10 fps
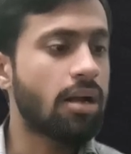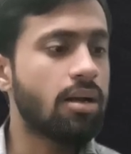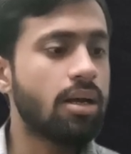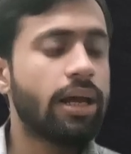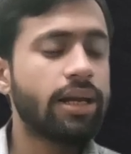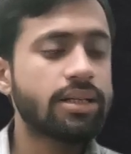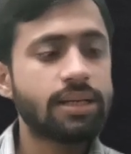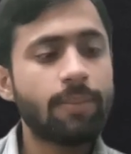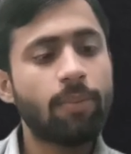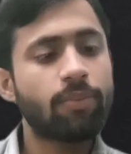In a
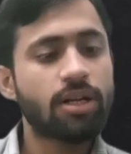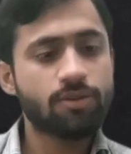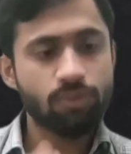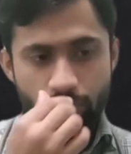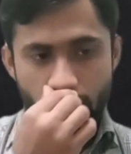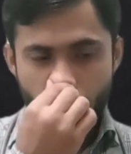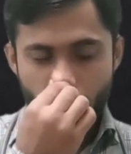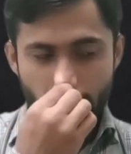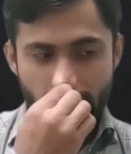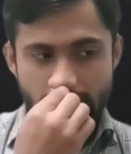step-up transformer,
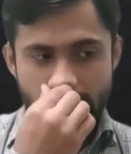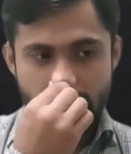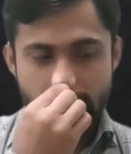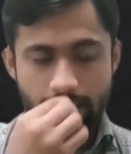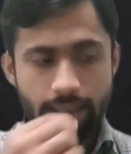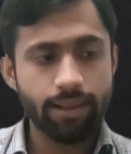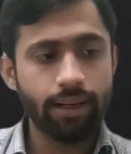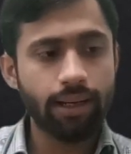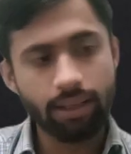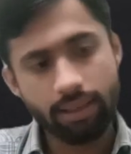voltage in the secondary
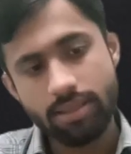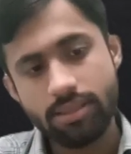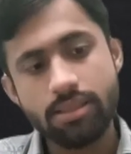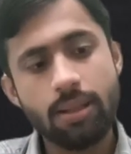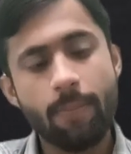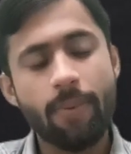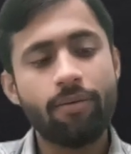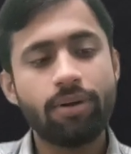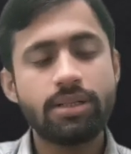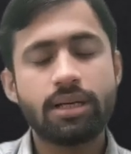increases, the power
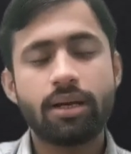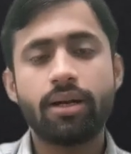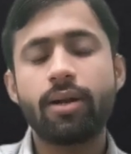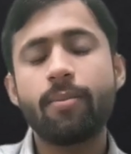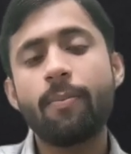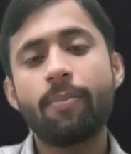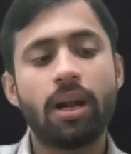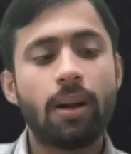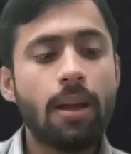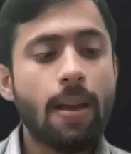in secondary. Remember,
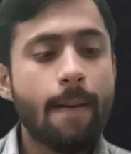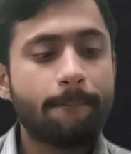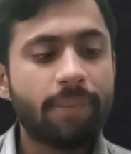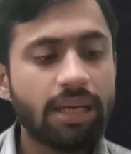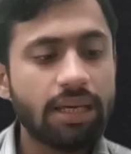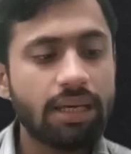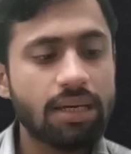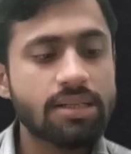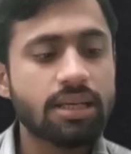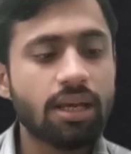P
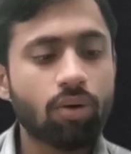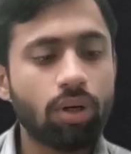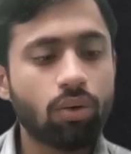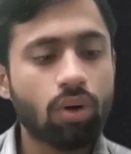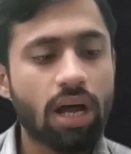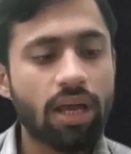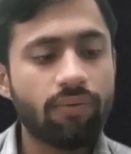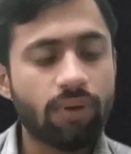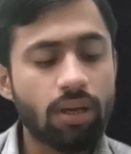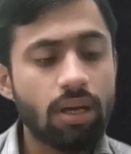is equal to
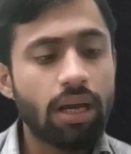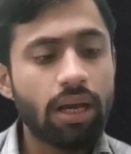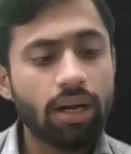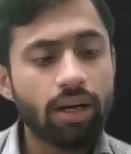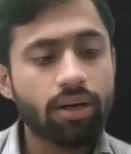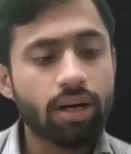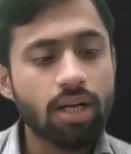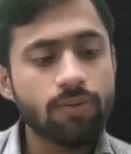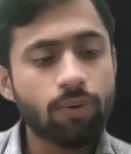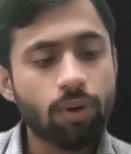IV. In a
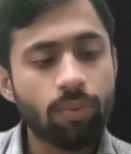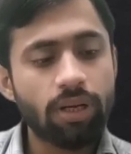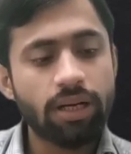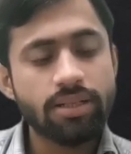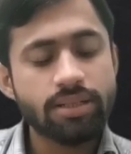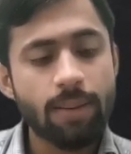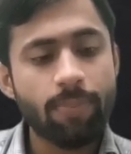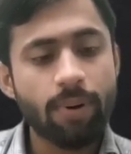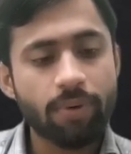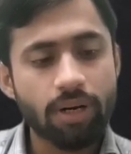transformer, in a
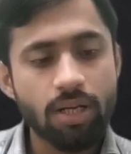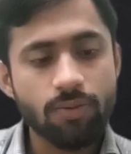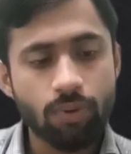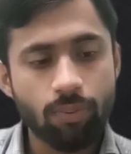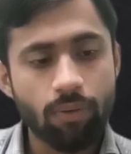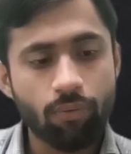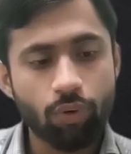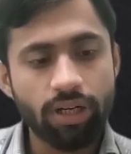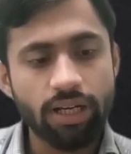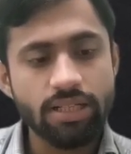step-up transformer,
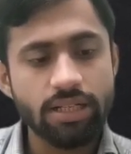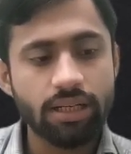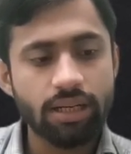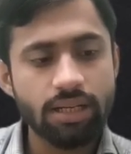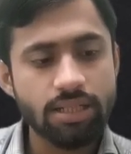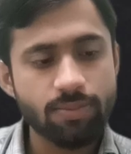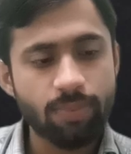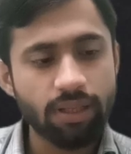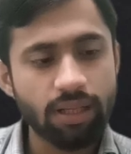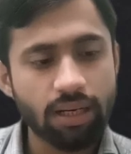voltage increases
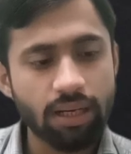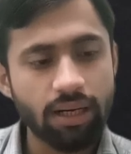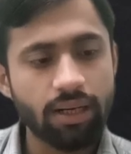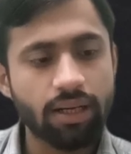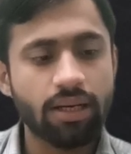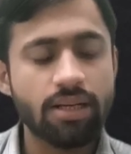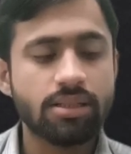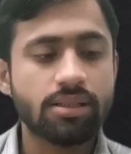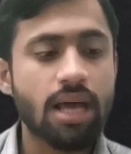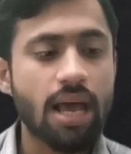but the current
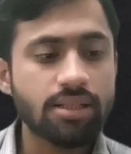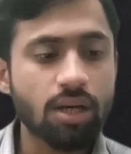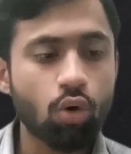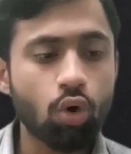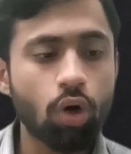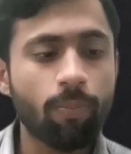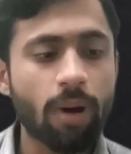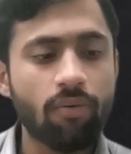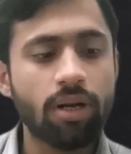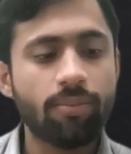decreases. As a whole,
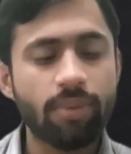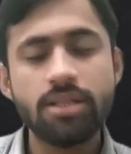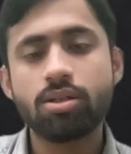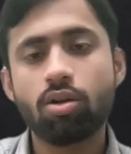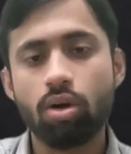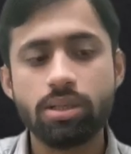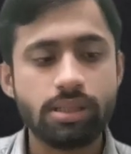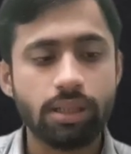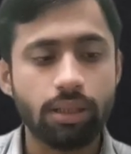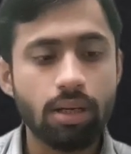power remains
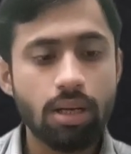constant.